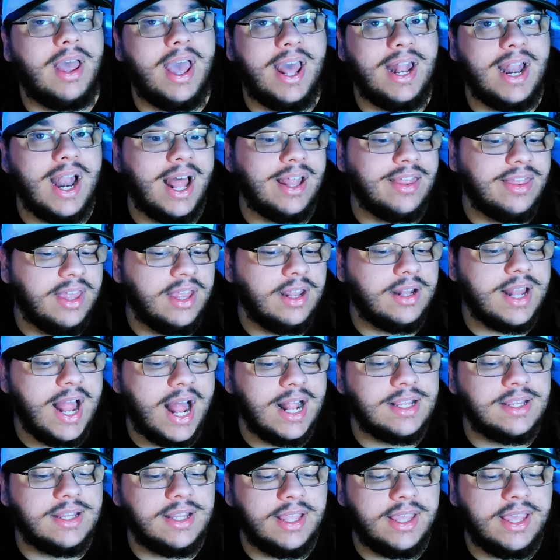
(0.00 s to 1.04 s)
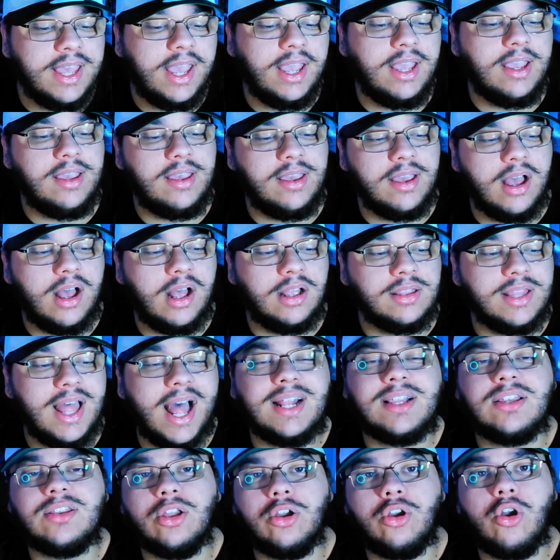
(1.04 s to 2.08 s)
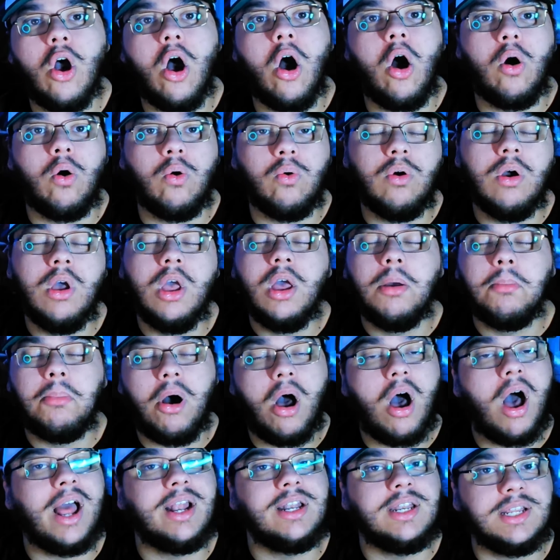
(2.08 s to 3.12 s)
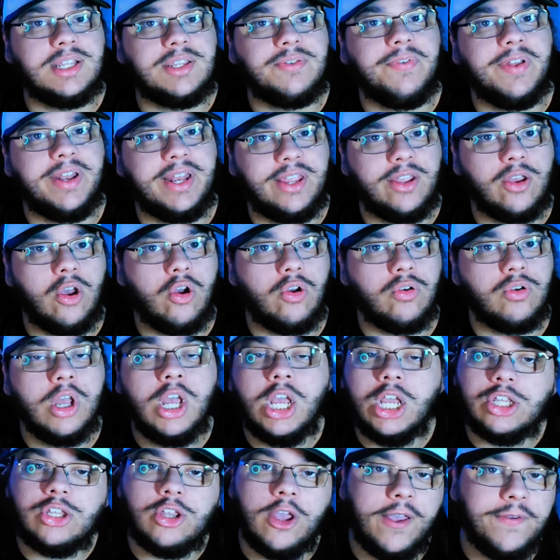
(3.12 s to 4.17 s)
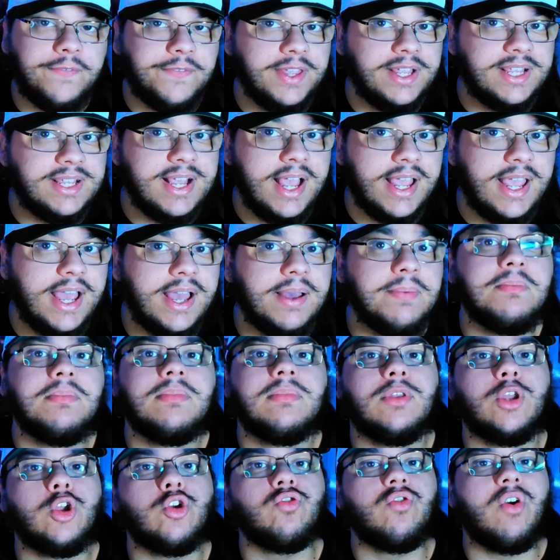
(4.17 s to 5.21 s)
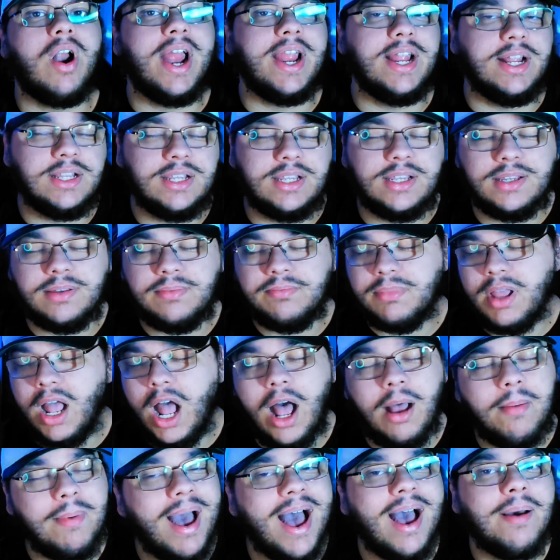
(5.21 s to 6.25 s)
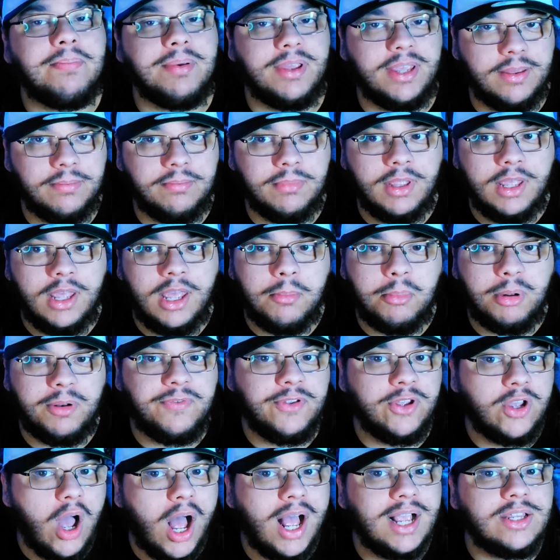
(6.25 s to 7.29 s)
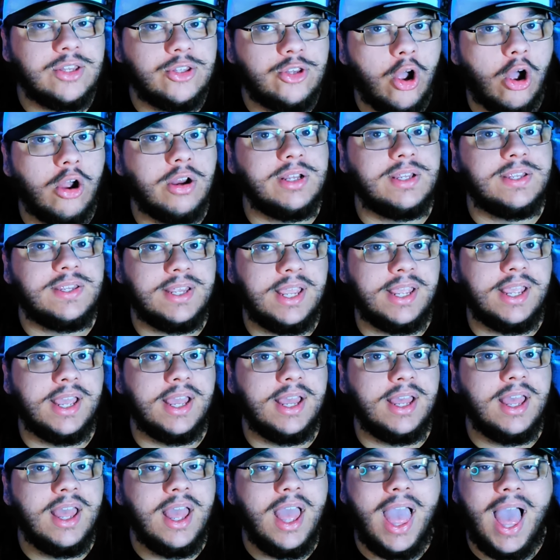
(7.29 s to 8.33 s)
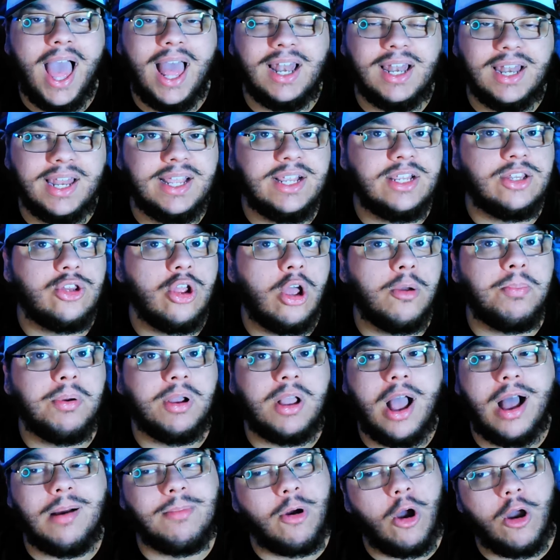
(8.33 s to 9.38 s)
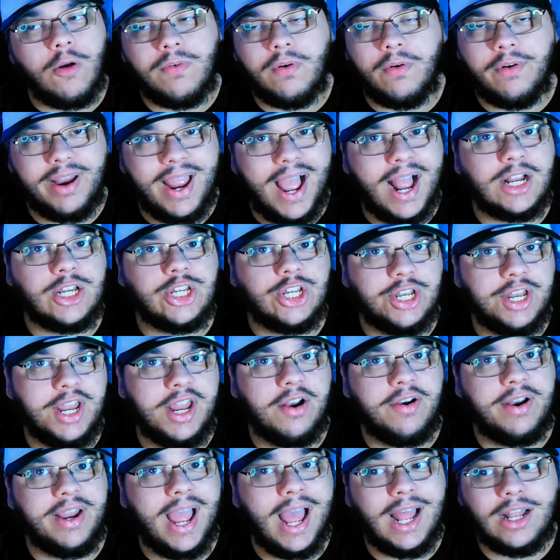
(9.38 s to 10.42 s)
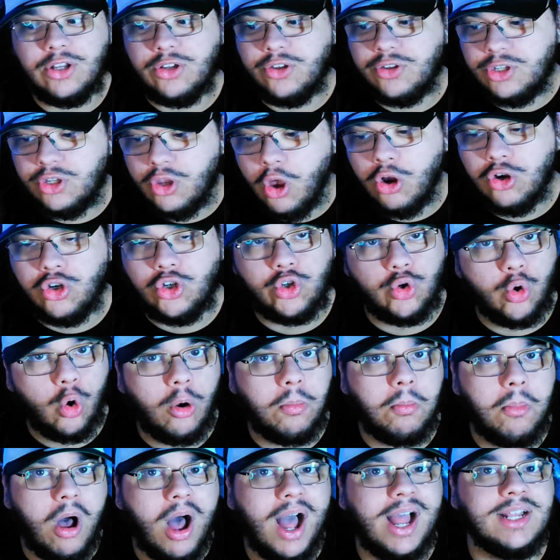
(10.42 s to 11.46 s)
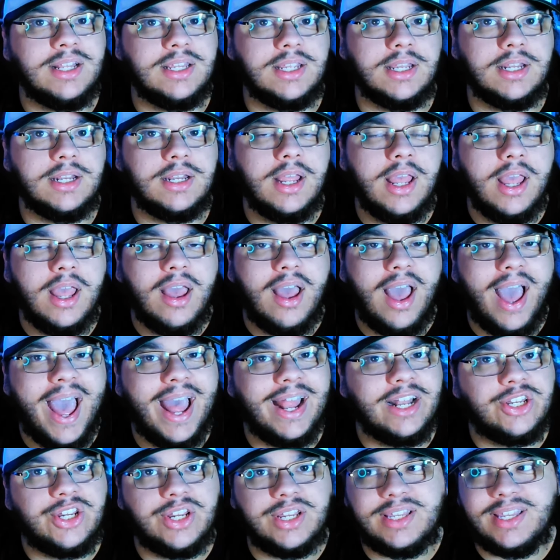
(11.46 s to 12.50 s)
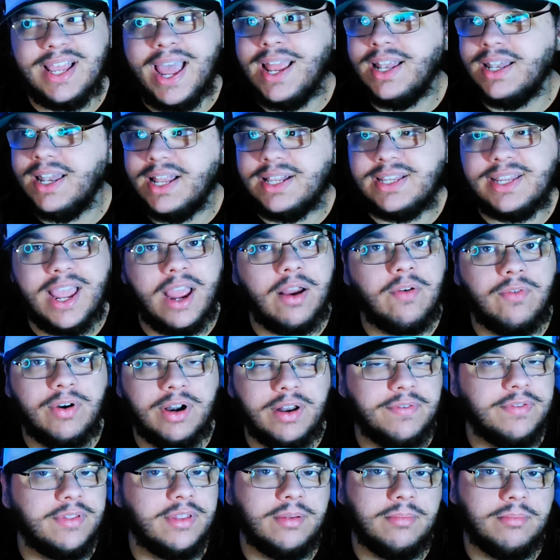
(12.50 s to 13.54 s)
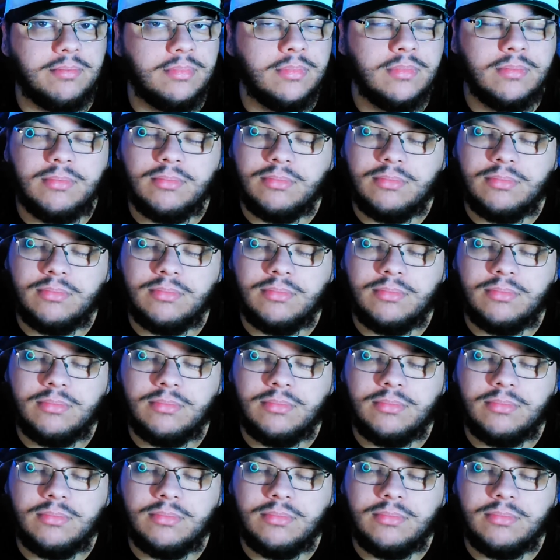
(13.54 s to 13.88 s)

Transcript: And I think that's the key here. That's the goal behind this video. So if you see it, great. I'm happy. But if you guys don't see it, at least don't become overreactionary and so short minded and just say let's get rid of them